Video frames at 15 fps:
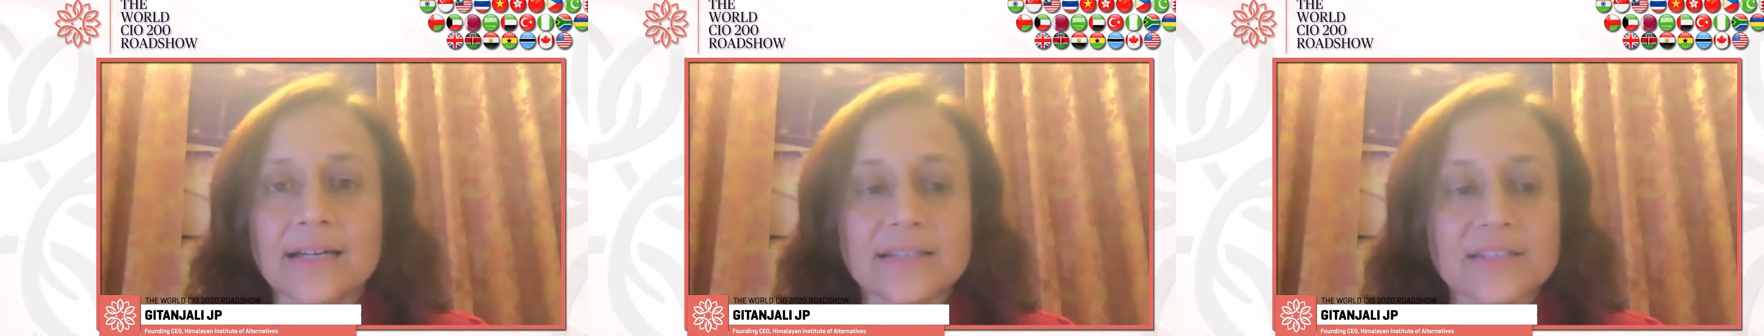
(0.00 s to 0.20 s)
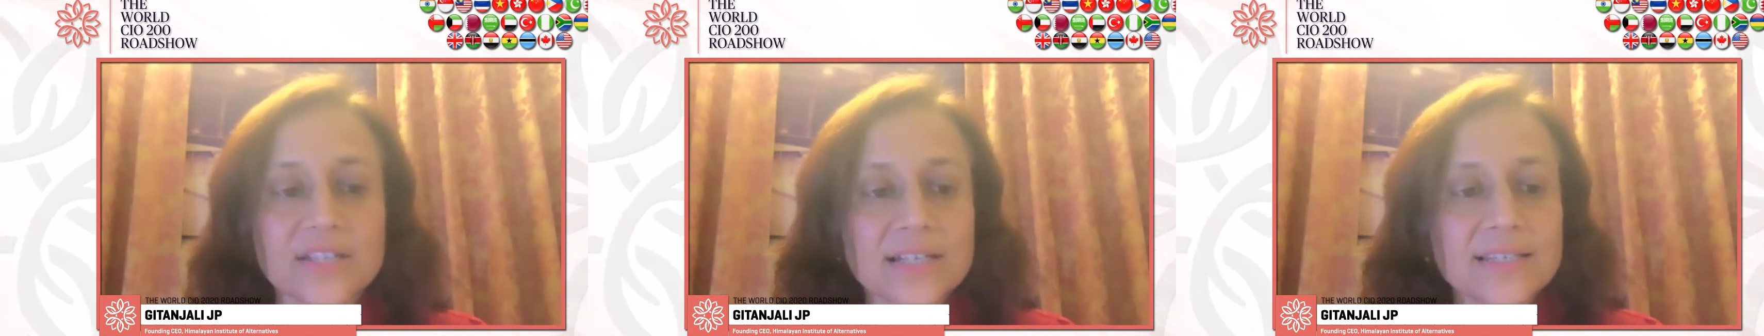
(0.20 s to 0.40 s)

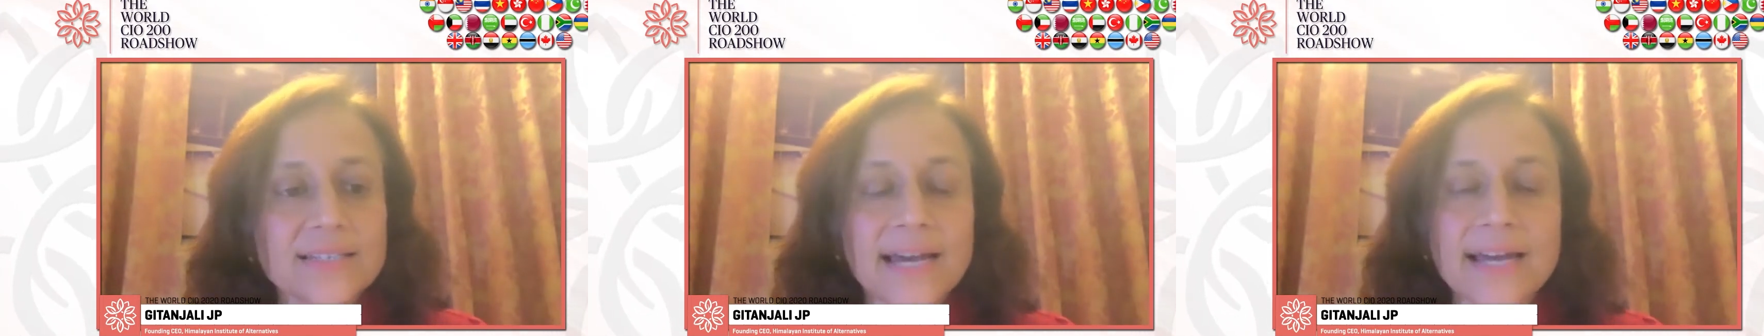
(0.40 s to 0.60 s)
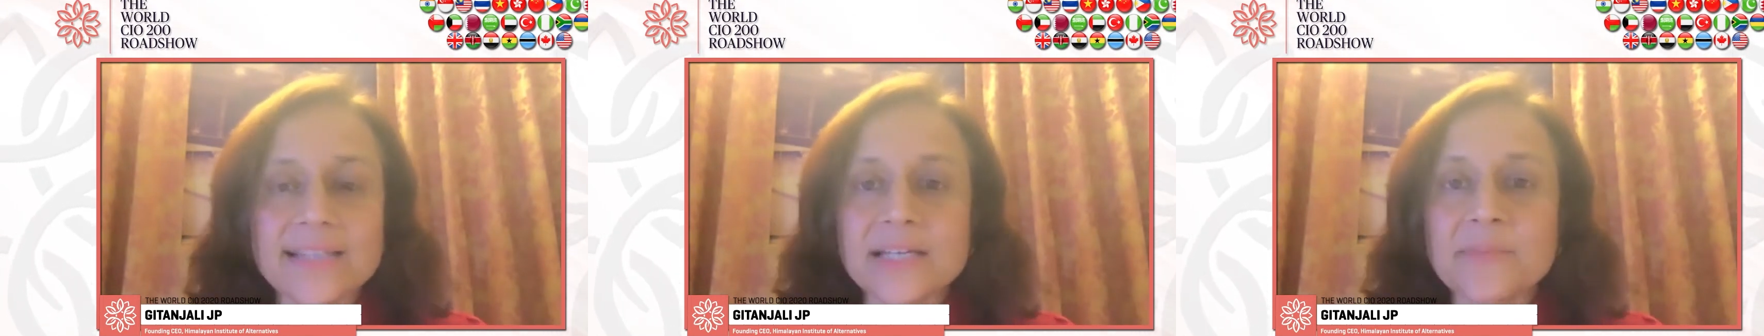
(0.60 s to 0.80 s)
Just
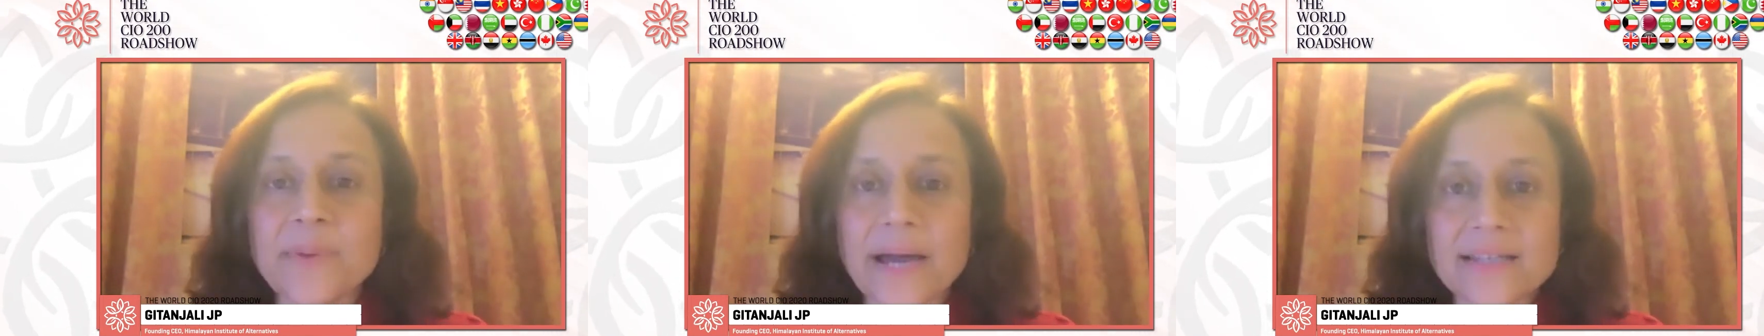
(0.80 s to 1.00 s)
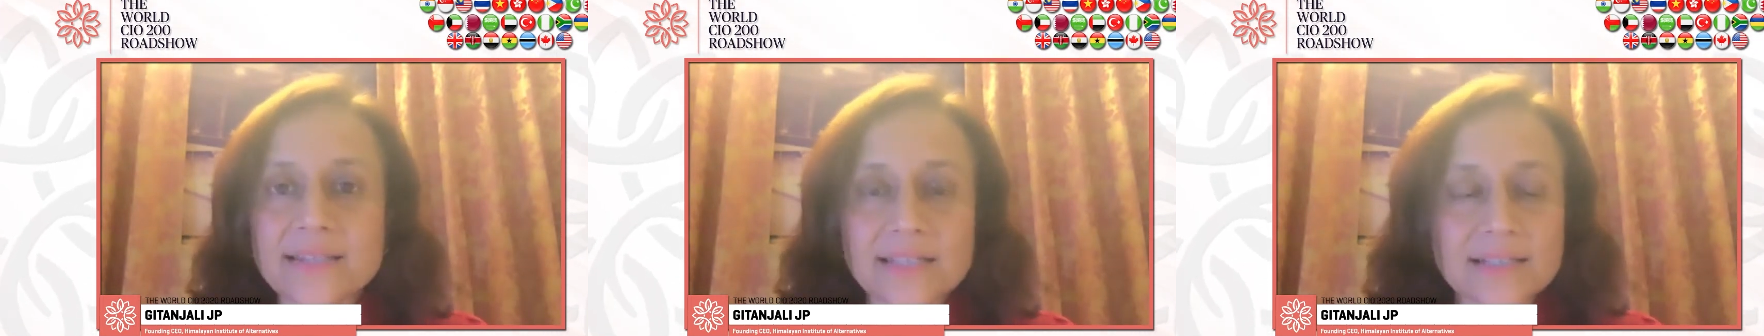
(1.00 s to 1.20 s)
as a
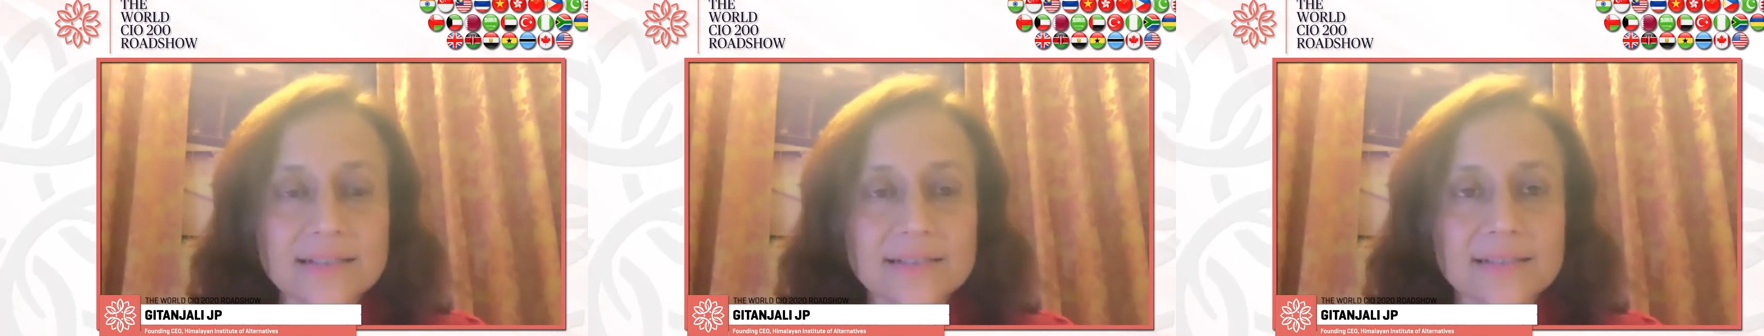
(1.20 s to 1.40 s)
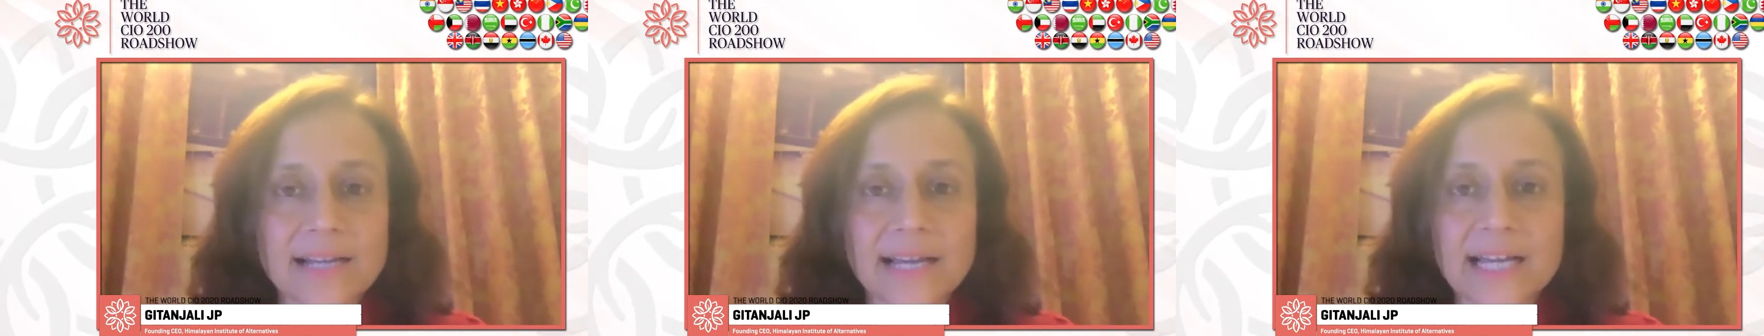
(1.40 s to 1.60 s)

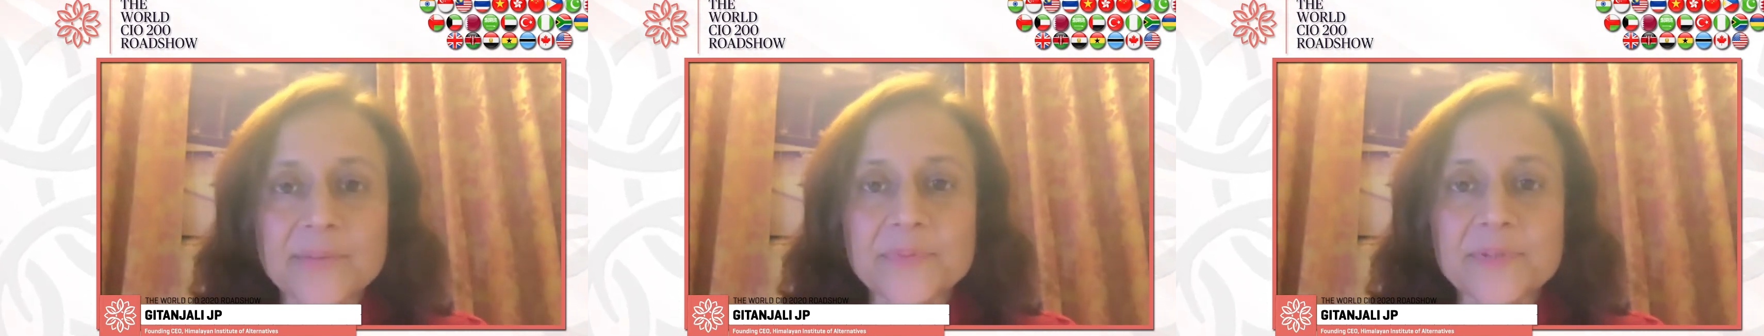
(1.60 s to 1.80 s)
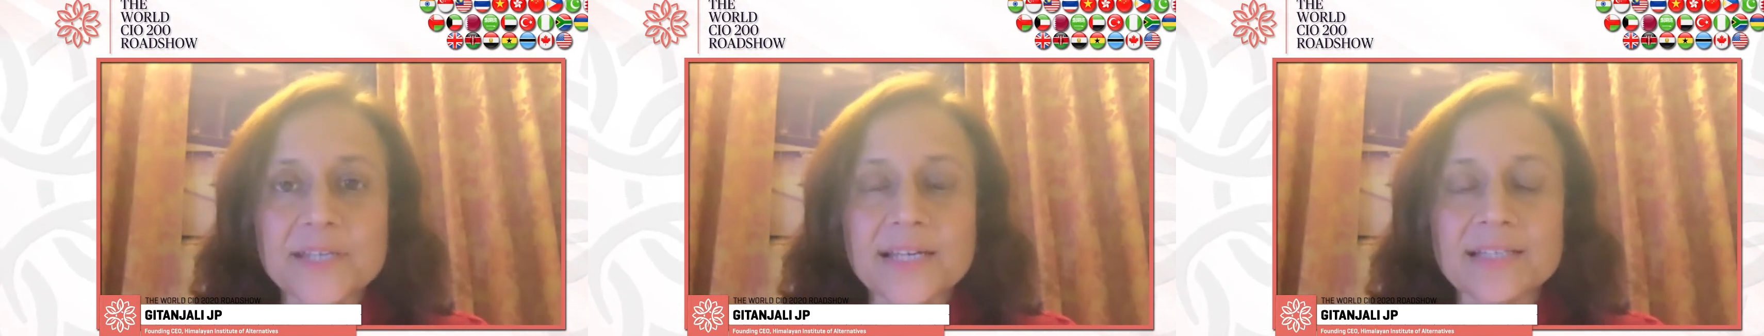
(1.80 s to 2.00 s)
bicycle
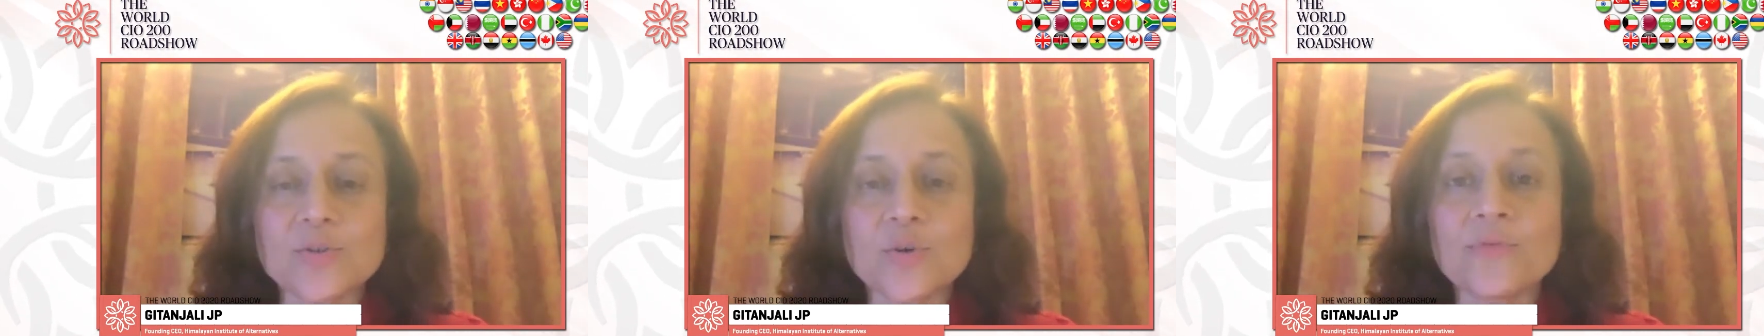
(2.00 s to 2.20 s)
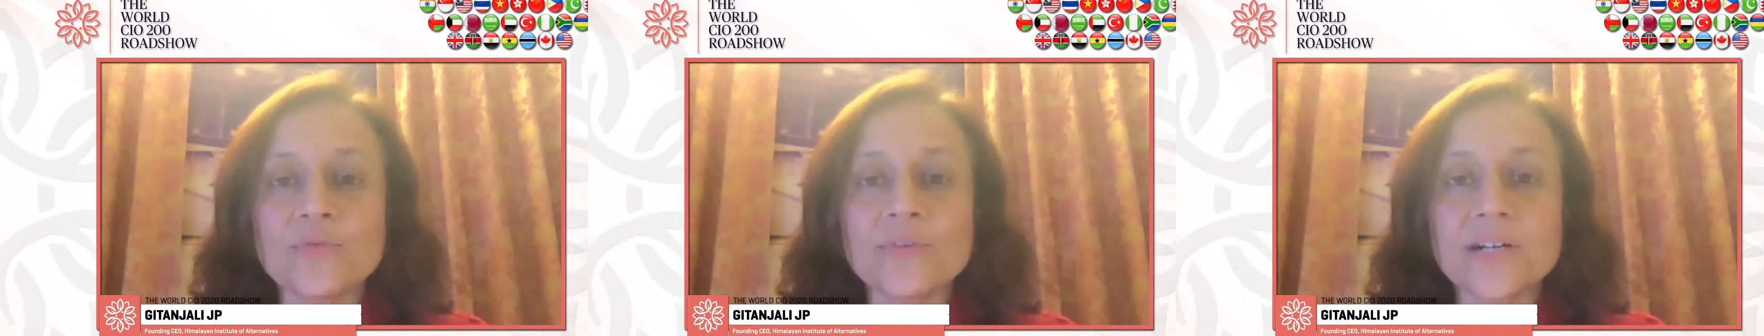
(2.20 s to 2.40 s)
helps us
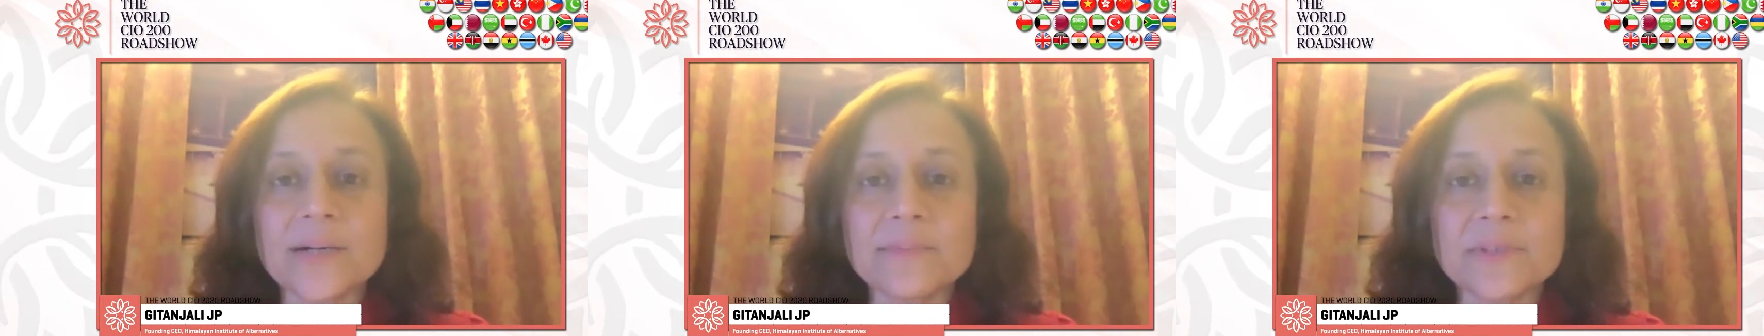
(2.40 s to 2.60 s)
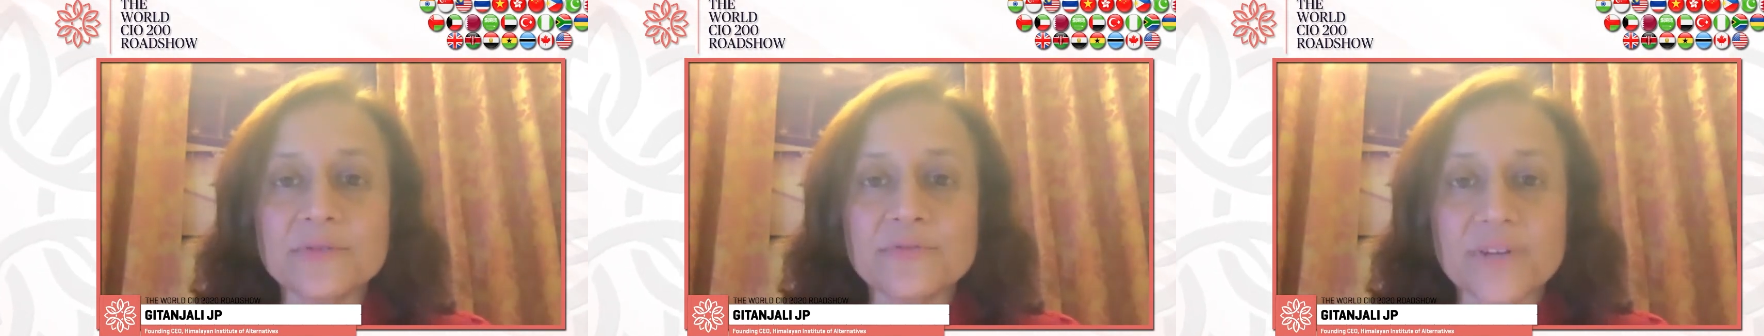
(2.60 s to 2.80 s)

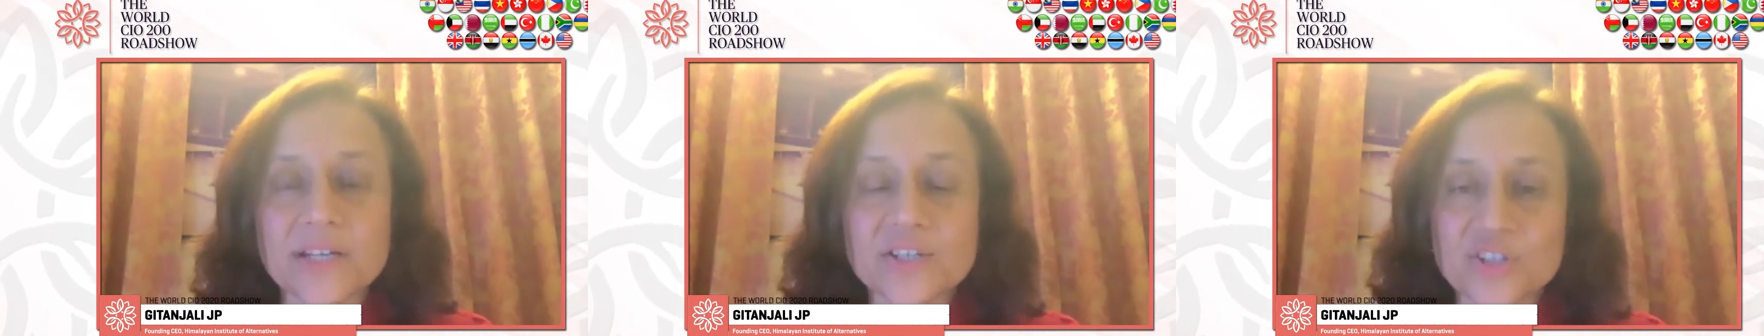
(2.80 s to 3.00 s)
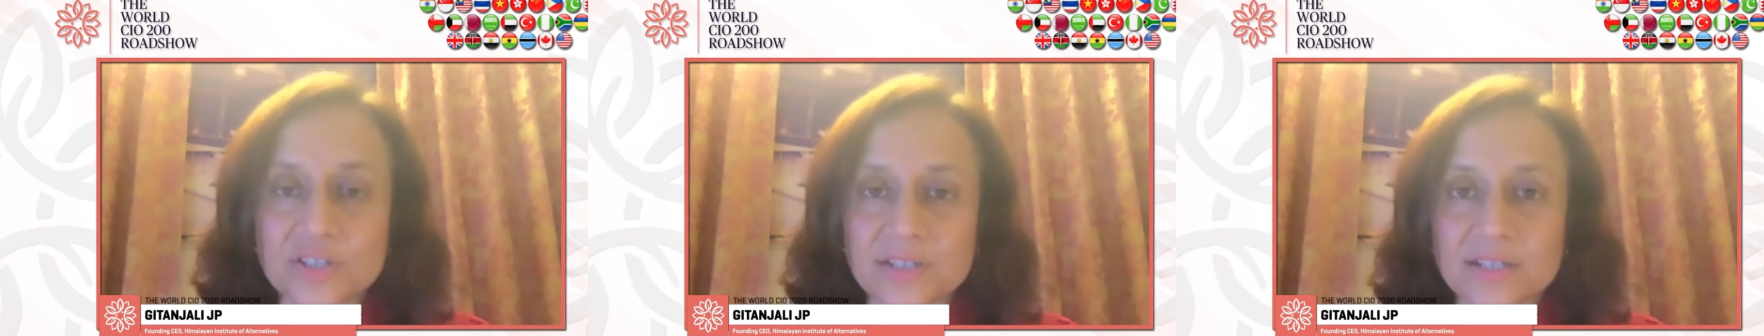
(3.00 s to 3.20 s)
overcome the
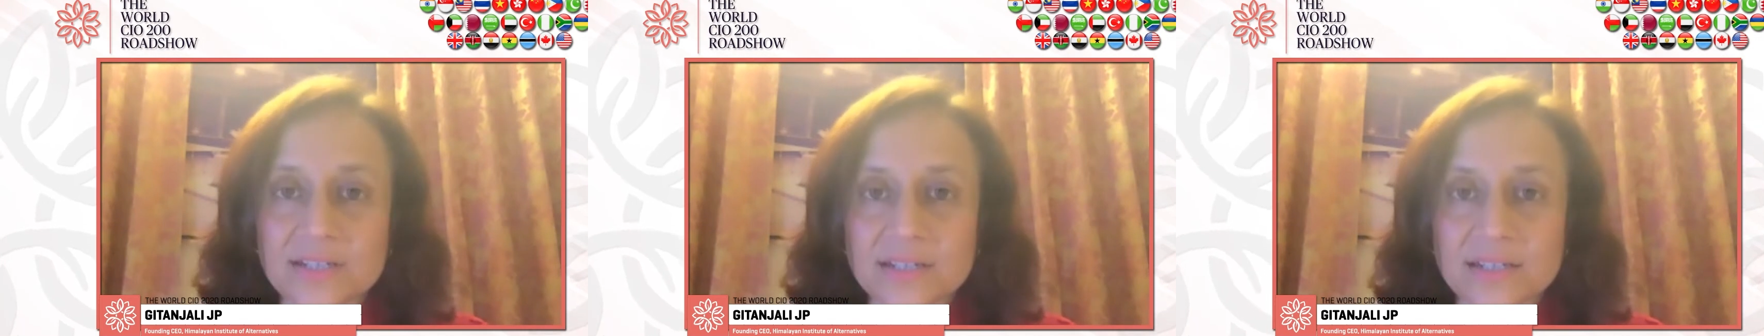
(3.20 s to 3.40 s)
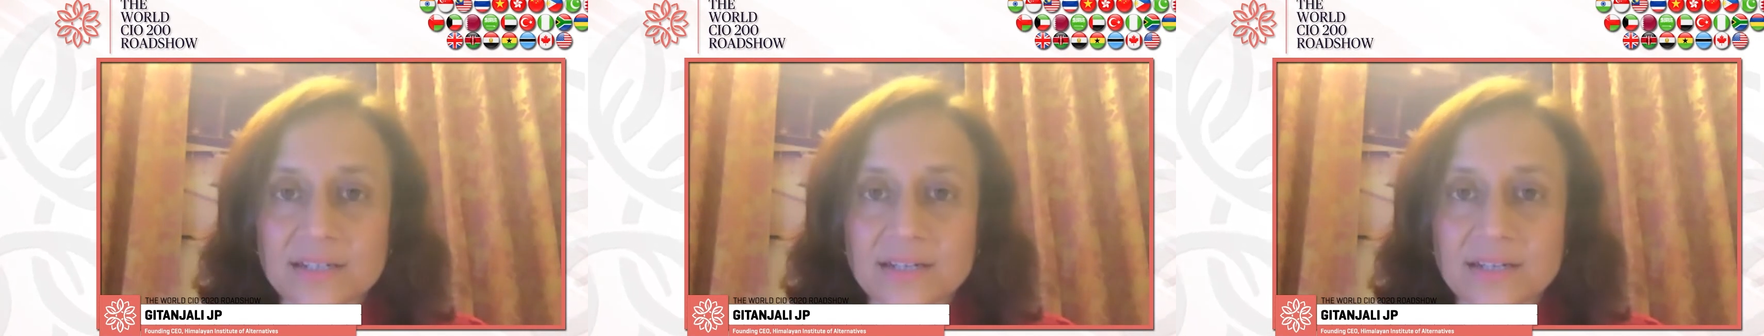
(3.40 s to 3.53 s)
friction